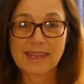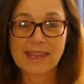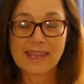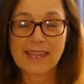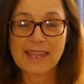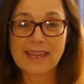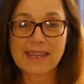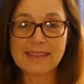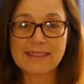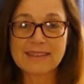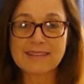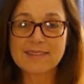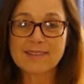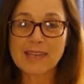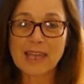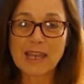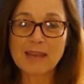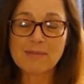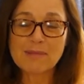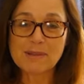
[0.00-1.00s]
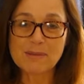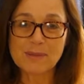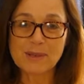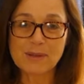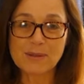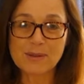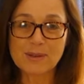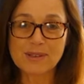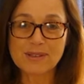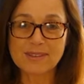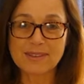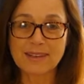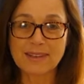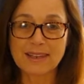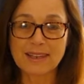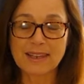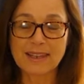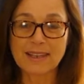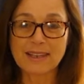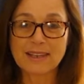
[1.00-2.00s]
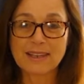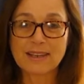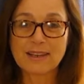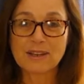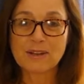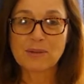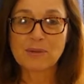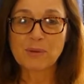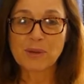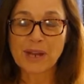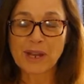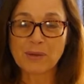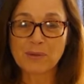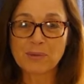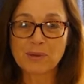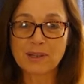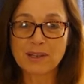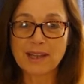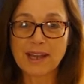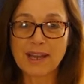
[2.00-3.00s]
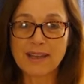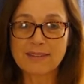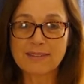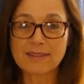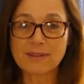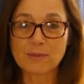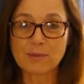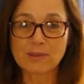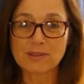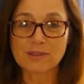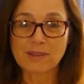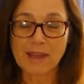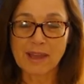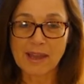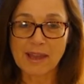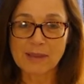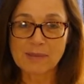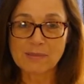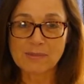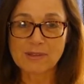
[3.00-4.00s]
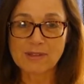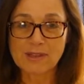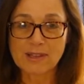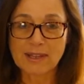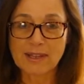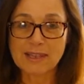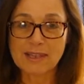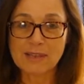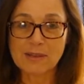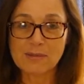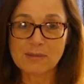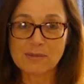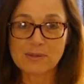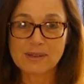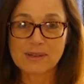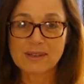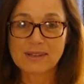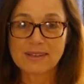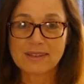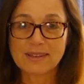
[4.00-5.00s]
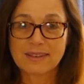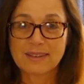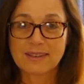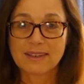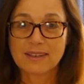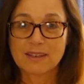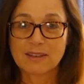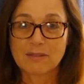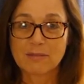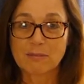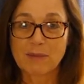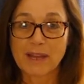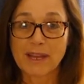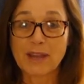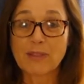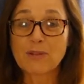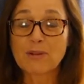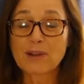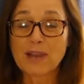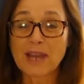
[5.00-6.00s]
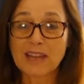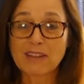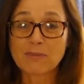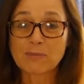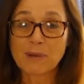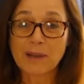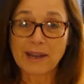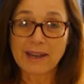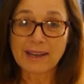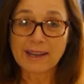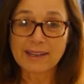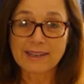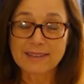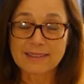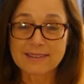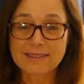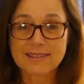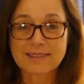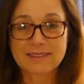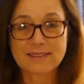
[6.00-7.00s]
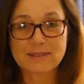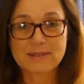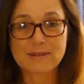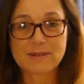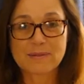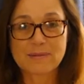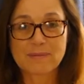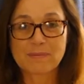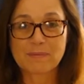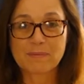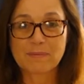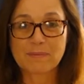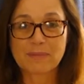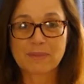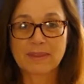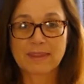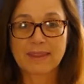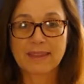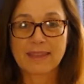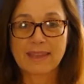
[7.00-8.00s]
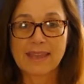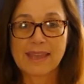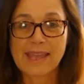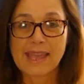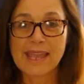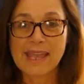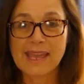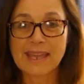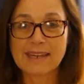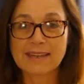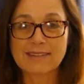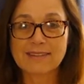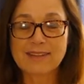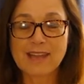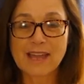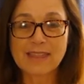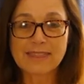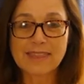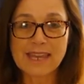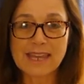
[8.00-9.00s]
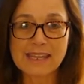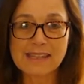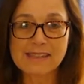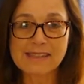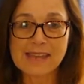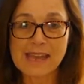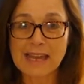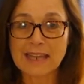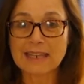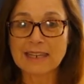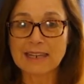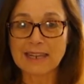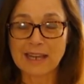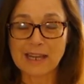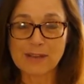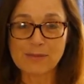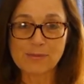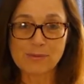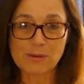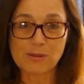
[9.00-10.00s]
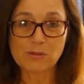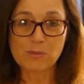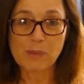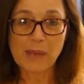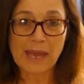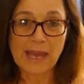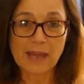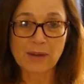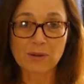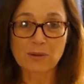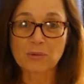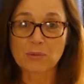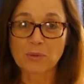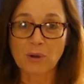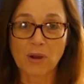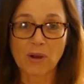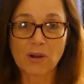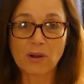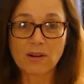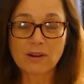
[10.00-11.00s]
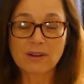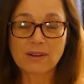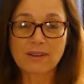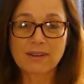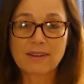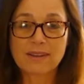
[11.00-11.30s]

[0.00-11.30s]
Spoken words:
And this came to me recently when I realized it was time to leave my other life behind. And it's not that that life was bad or wrong.